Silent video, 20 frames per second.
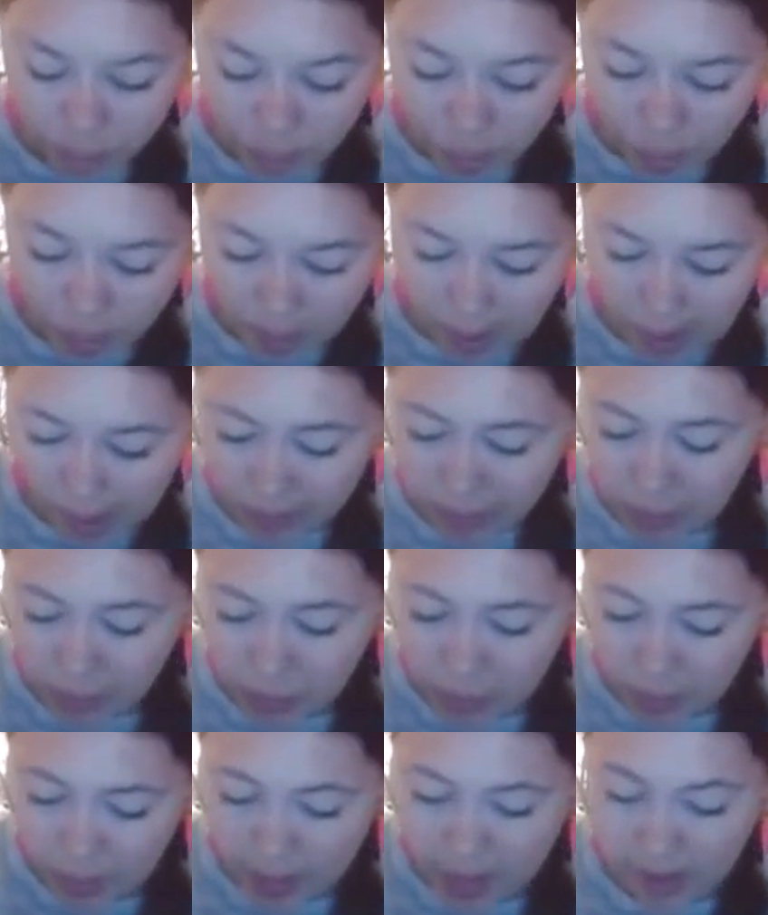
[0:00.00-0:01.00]
What else
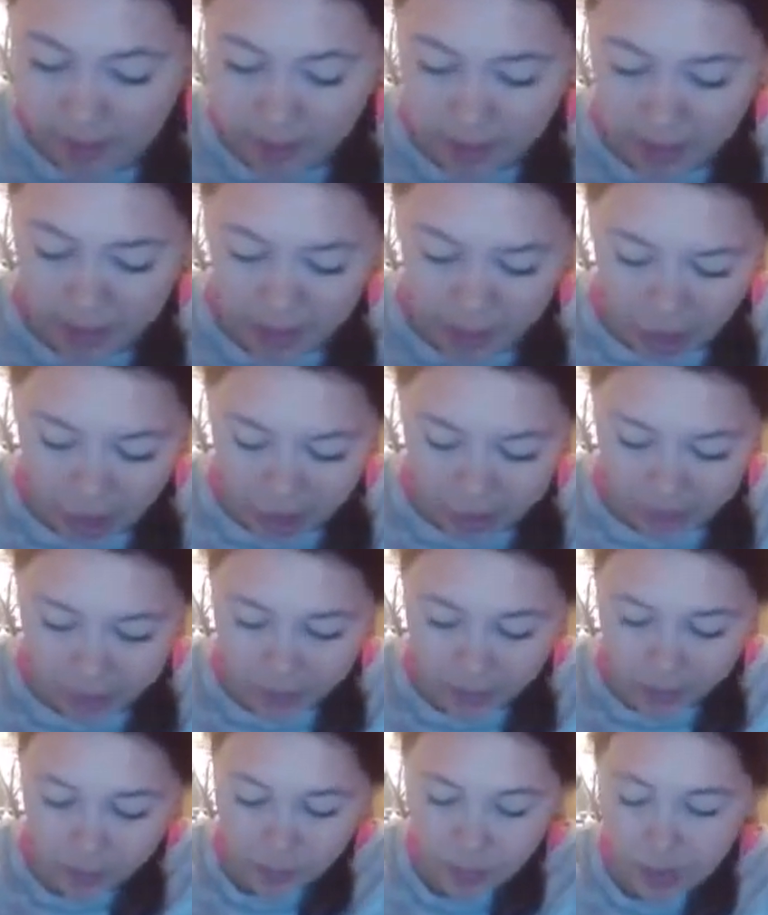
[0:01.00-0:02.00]
do I have in here?
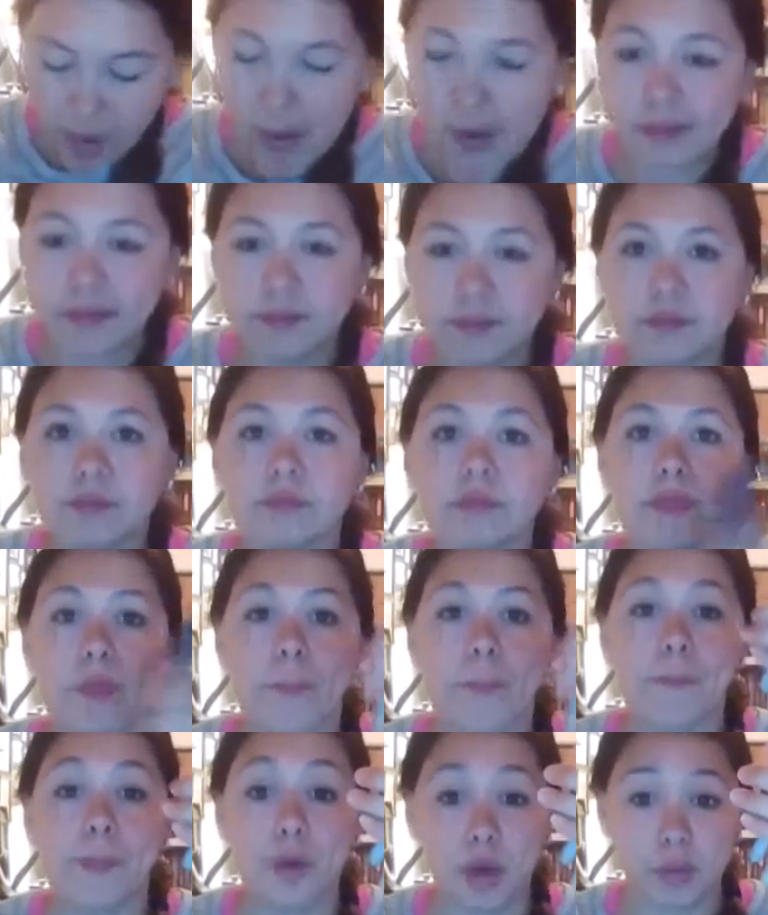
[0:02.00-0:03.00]

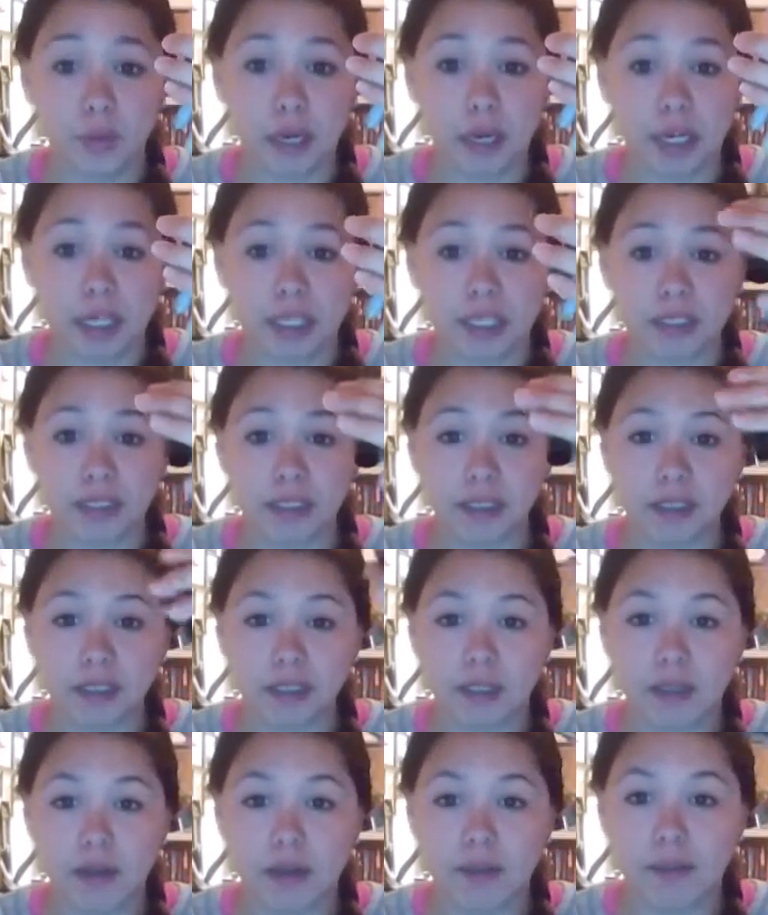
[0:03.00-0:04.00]
More markers,
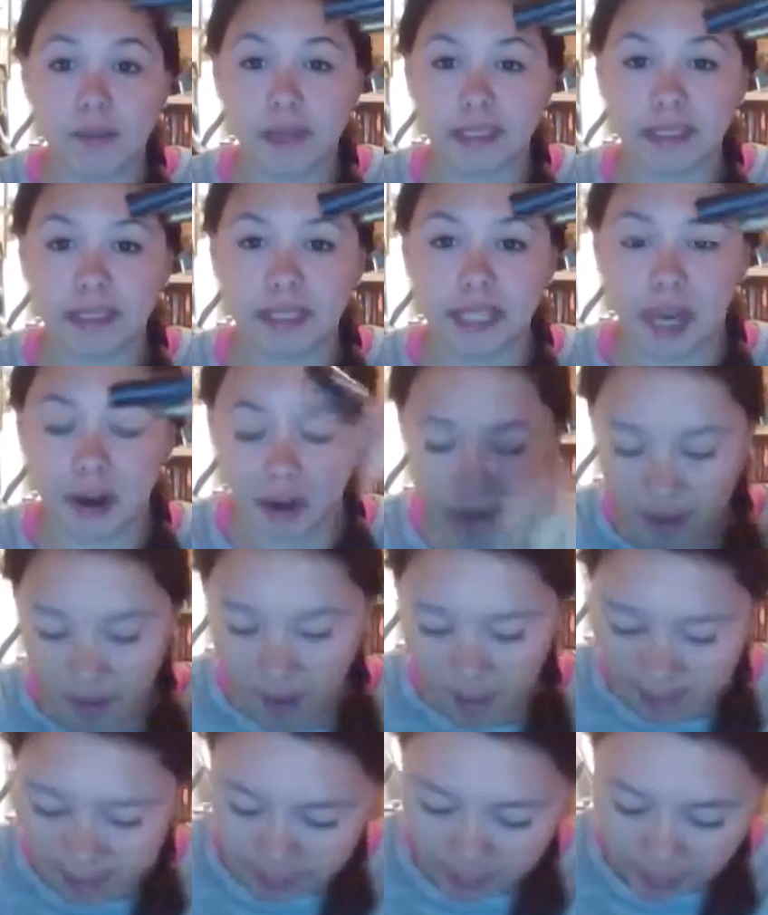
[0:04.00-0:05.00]
mascara,